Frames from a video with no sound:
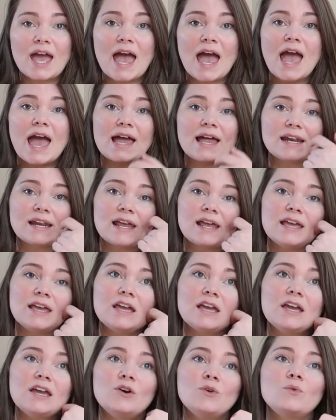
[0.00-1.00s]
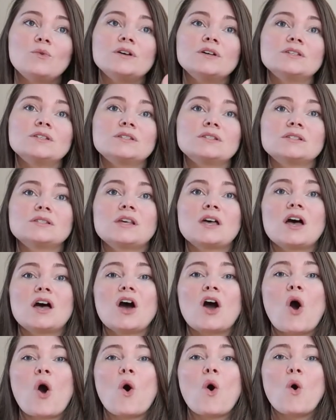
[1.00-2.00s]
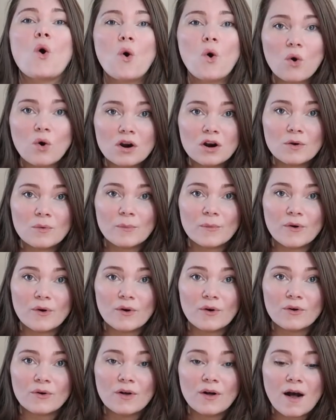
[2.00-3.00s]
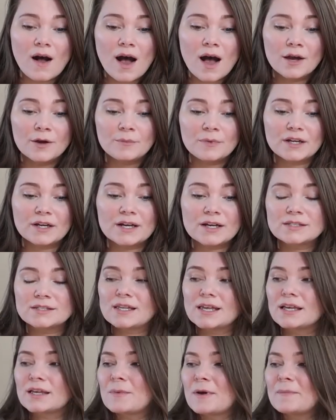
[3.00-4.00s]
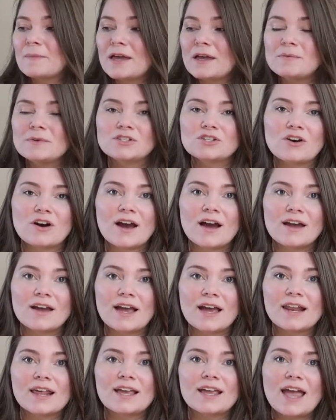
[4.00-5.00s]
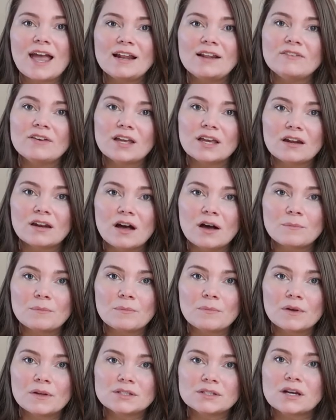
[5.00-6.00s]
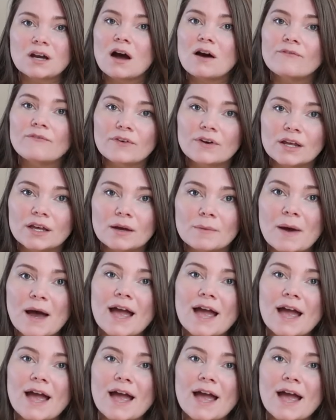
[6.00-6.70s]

And it was horrible because like my baby's crying and I can't even get up to comfort him.